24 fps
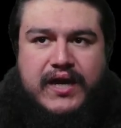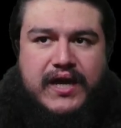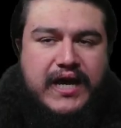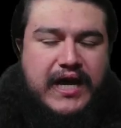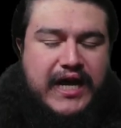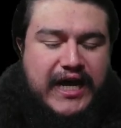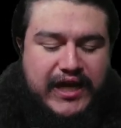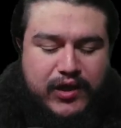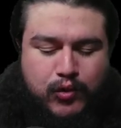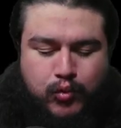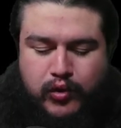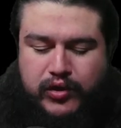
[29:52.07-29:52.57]

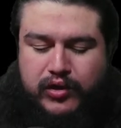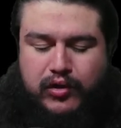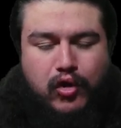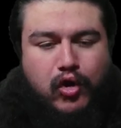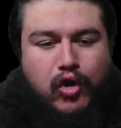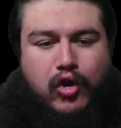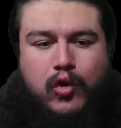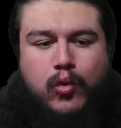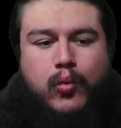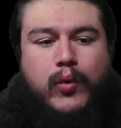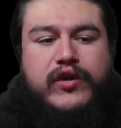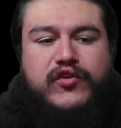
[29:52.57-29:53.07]
I will
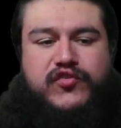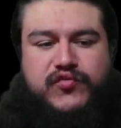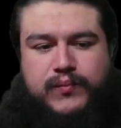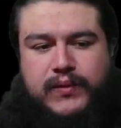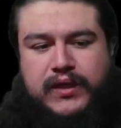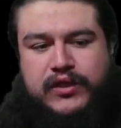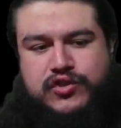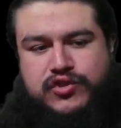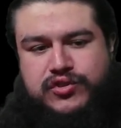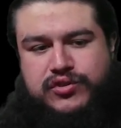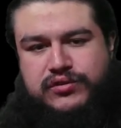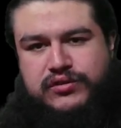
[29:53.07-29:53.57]
always
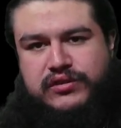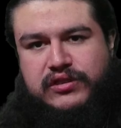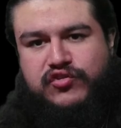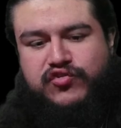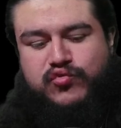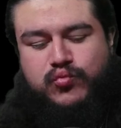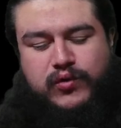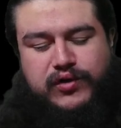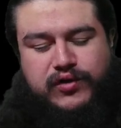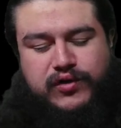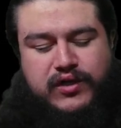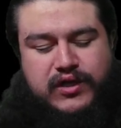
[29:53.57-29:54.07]
mention this
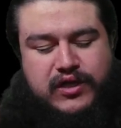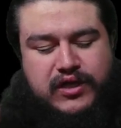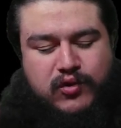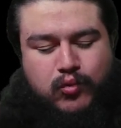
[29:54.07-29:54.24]
one.